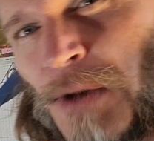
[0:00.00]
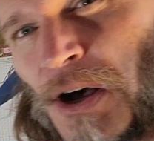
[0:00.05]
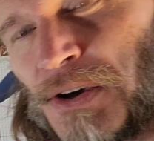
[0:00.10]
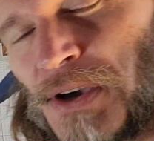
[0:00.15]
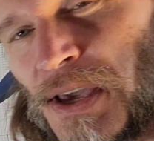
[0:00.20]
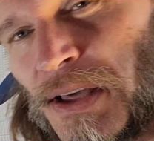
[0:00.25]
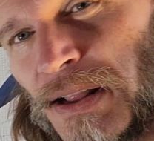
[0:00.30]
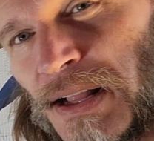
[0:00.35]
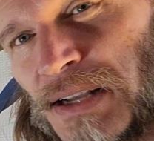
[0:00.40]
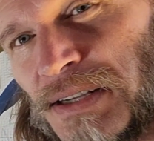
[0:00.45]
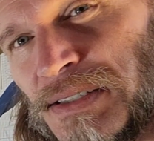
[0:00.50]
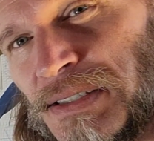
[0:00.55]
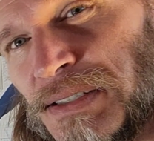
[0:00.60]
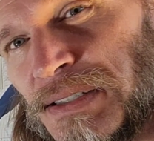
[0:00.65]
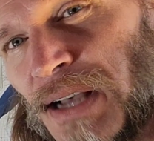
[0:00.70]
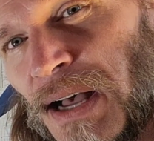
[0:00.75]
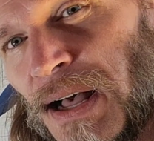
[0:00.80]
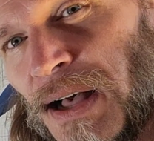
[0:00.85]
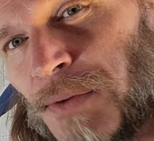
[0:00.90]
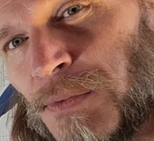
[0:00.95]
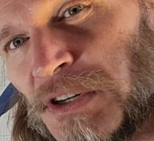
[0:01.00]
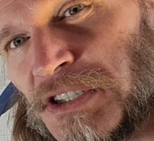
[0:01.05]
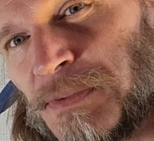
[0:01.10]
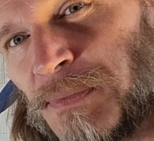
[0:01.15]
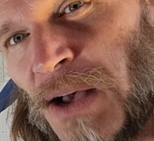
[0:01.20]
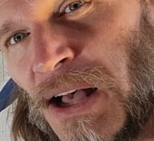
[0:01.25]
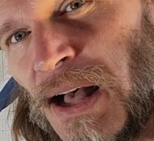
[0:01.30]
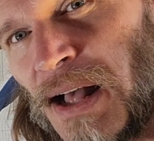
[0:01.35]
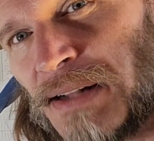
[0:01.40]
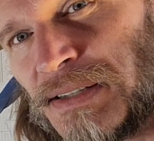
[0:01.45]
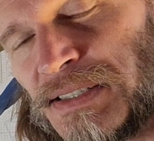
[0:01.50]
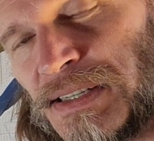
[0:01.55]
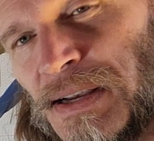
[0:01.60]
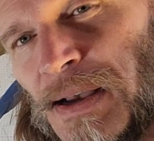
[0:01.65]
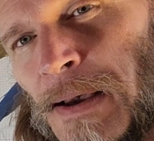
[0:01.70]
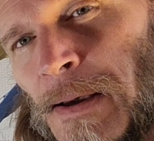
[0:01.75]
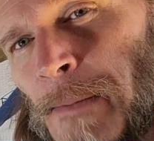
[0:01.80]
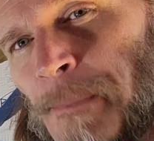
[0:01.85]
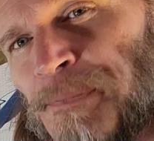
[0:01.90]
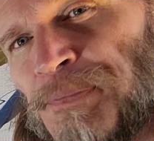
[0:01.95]
responds. That was
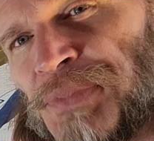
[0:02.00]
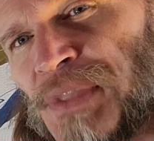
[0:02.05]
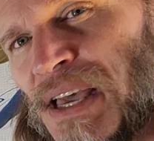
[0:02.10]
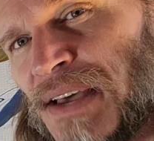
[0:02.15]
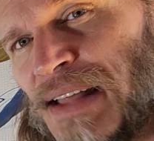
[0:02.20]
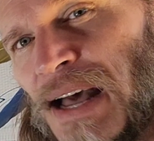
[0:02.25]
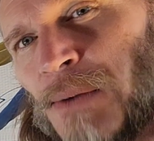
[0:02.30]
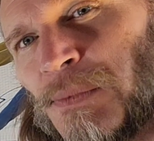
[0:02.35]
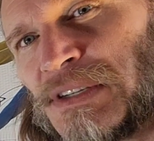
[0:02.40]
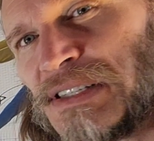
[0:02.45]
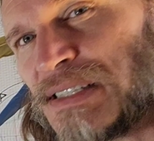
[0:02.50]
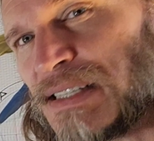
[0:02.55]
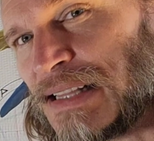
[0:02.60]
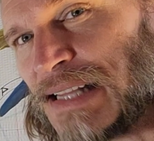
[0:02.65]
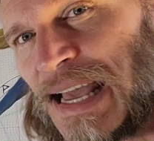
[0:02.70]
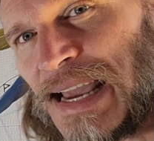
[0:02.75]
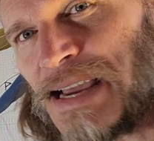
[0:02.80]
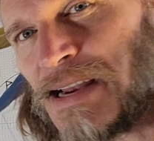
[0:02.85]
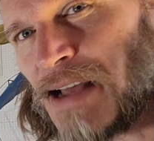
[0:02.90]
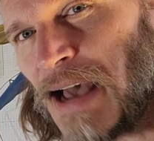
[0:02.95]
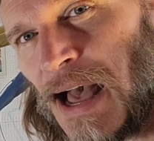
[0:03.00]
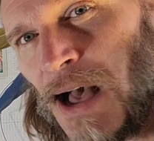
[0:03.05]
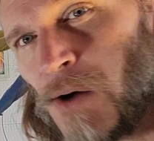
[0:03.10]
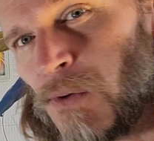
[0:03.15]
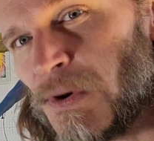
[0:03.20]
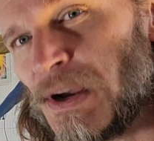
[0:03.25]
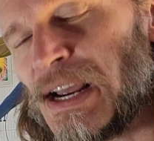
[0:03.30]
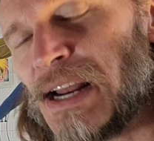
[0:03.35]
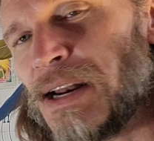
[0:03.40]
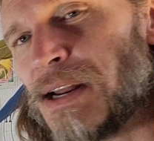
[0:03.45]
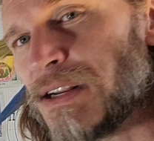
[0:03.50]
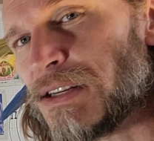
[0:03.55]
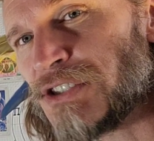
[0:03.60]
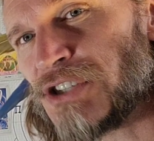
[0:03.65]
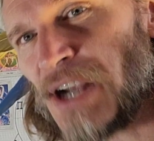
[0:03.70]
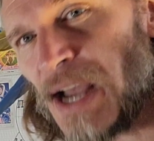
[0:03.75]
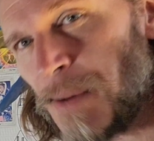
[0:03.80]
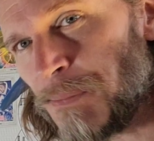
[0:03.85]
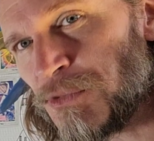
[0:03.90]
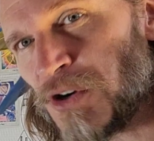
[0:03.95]
laid out in chapter 1 of
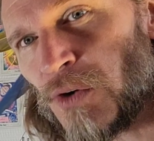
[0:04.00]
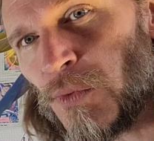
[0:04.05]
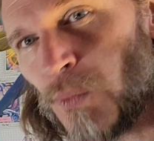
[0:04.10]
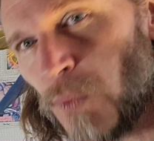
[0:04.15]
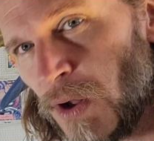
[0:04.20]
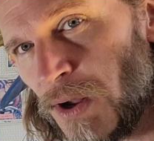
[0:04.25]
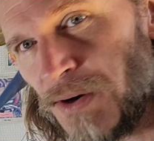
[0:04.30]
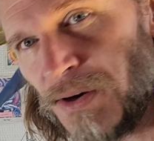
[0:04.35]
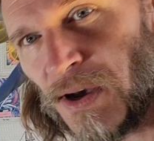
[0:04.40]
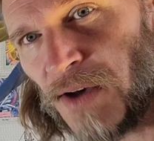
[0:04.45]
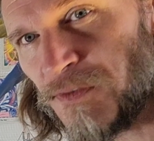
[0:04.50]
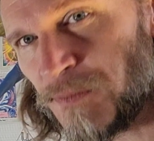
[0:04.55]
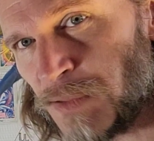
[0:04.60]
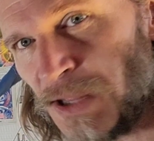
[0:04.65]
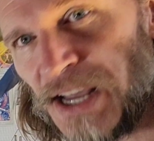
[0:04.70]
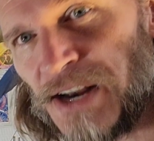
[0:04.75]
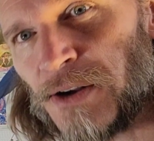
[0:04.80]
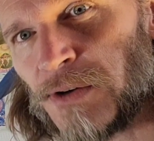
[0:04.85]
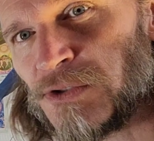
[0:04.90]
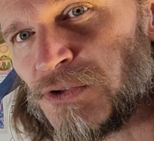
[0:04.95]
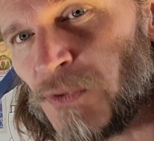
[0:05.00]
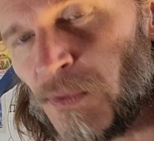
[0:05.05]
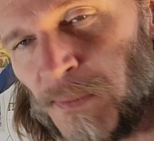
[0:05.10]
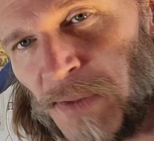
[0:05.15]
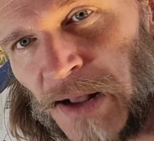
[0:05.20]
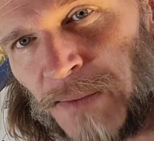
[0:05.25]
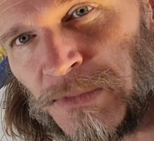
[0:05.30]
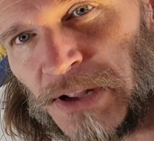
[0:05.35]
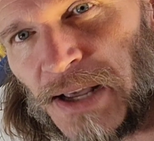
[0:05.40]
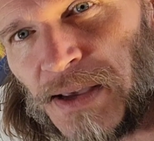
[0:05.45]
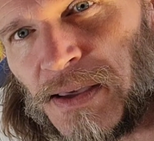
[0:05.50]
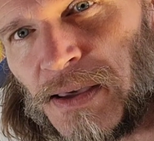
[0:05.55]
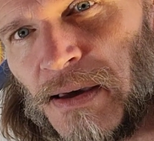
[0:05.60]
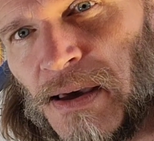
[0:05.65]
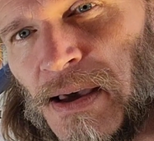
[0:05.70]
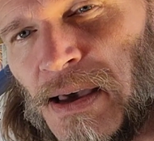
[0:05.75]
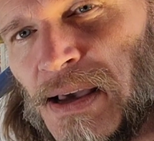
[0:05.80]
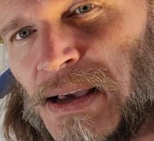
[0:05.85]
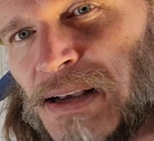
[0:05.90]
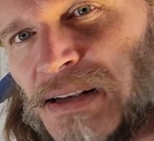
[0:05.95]
Plato's Republic. He says, wouldn't
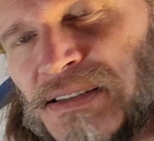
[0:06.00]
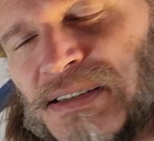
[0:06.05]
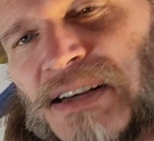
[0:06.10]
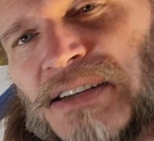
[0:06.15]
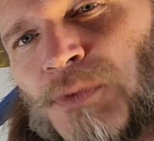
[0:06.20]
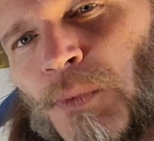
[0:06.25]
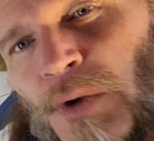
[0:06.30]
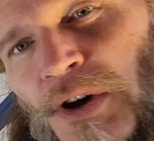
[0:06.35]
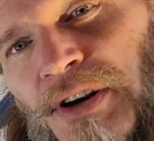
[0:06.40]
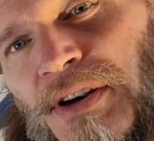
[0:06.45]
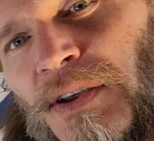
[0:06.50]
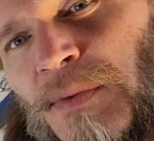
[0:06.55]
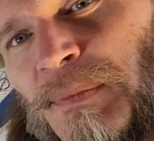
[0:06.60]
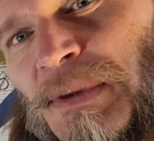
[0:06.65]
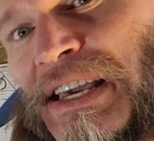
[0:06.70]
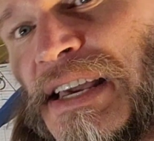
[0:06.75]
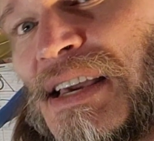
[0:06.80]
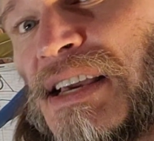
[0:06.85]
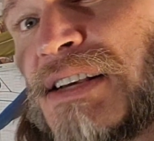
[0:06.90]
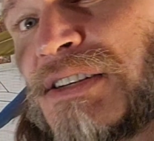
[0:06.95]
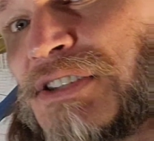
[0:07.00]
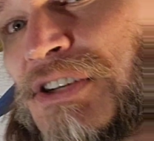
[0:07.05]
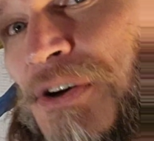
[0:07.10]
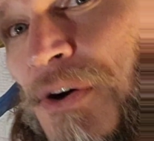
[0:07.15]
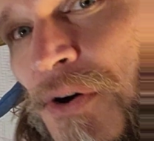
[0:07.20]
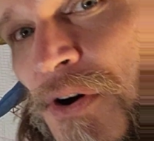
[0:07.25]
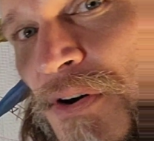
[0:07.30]
it be easier if